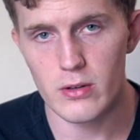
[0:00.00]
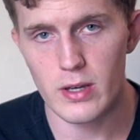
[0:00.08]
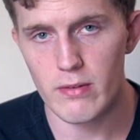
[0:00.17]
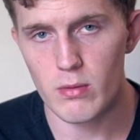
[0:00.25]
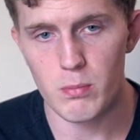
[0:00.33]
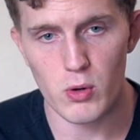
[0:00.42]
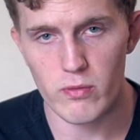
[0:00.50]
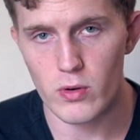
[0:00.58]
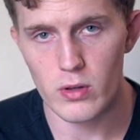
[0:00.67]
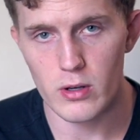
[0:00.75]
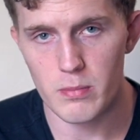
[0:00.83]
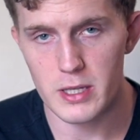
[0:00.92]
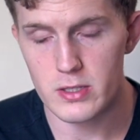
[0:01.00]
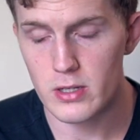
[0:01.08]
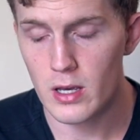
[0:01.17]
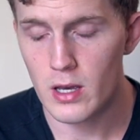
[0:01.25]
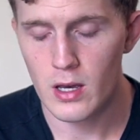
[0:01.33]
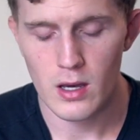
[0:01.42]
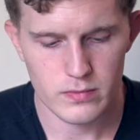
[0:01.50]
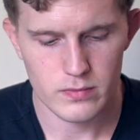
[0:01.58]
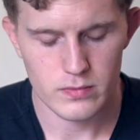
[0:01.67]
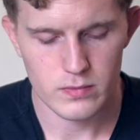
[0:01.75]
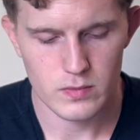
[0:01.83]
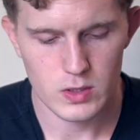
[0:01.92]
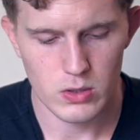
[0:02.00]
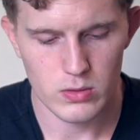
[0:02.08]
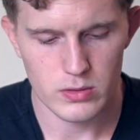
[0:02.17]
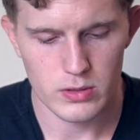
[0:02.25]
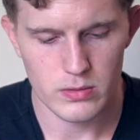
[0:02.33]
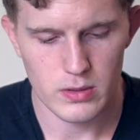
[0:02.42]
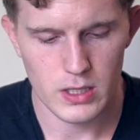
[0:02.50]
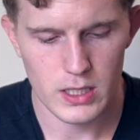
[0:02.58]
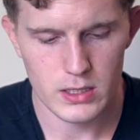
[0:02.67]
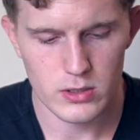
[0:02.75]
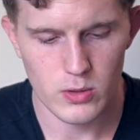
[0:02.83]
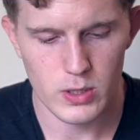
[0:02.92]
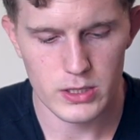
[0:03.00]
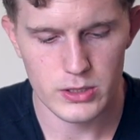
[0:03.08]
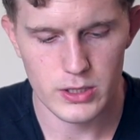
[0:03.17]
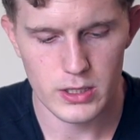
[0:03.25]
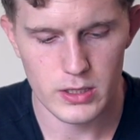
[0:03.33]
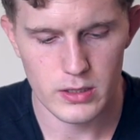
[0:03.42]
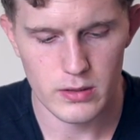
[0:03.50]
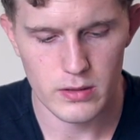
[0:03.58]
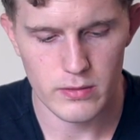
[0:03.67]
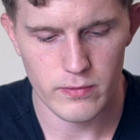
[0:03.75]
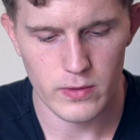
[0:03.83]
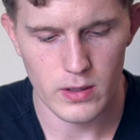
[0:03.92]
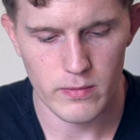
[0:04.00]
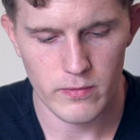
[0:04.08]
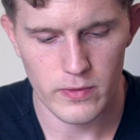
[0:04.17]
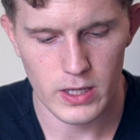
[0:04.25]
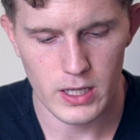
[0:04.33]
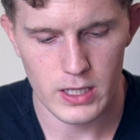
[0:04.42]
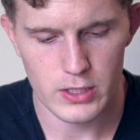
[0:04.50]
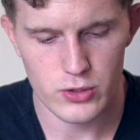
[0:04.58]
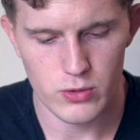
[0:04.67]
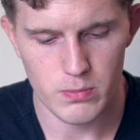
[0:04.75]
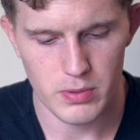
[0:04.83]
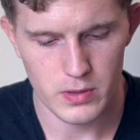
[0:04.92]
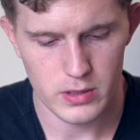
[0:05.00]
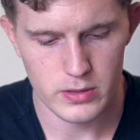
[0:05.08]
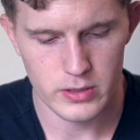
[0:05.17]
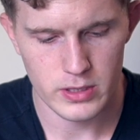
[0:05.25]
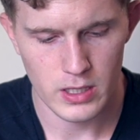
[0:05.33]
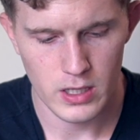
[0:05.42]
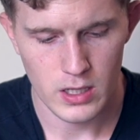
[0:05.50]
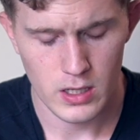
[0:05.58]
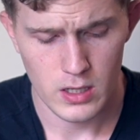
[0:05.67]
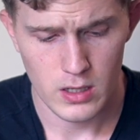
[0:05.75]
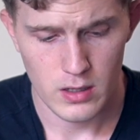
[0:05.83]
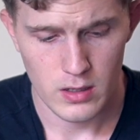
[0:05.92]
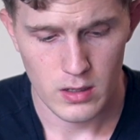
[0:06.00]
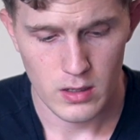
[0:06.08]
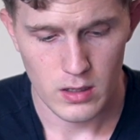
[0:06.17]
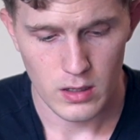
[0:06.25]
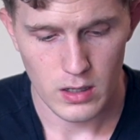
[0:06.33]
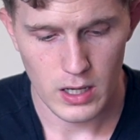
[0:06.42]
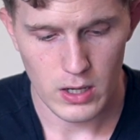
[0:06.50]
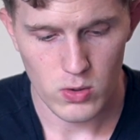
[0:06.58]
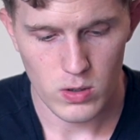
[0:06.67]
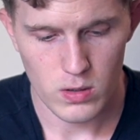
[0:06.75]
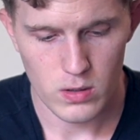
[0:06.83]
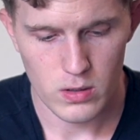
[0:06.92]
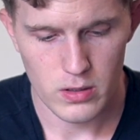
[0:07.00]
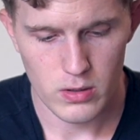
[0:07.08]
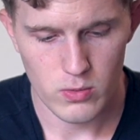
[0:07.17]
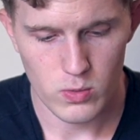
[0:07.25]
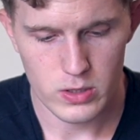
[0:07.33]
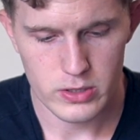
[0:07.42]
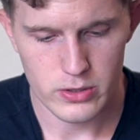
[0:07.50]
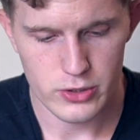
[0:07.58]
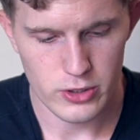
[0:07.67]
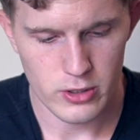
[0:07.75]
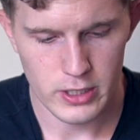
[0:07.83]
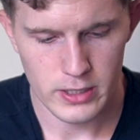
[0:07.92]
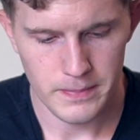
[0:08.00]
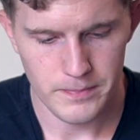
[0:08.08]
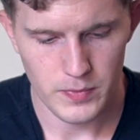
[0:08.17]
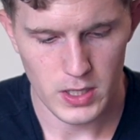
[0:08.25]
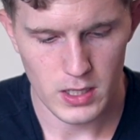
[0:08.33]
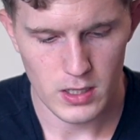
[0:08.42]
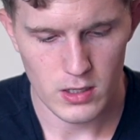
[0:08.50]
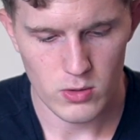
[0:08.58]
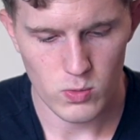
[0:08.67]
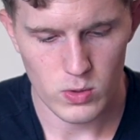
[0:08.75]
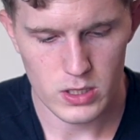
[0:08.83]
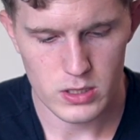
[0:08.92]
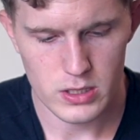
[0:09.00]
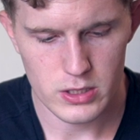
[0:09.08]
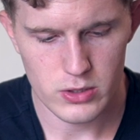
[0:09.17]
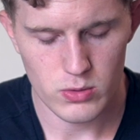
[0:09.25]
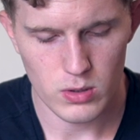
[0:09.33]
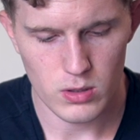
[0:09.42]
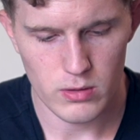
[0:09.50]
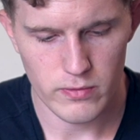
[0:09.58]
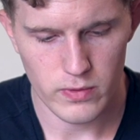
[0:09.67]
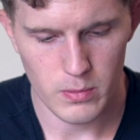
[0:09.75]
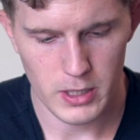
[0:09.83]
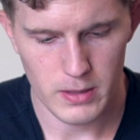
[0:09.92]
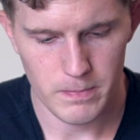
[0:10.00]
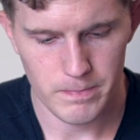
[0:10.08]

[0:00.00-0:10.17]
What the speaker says: You have a portfolio piece. Cool. So next question from Financial Books. How hard was your journey and what did you learn from it?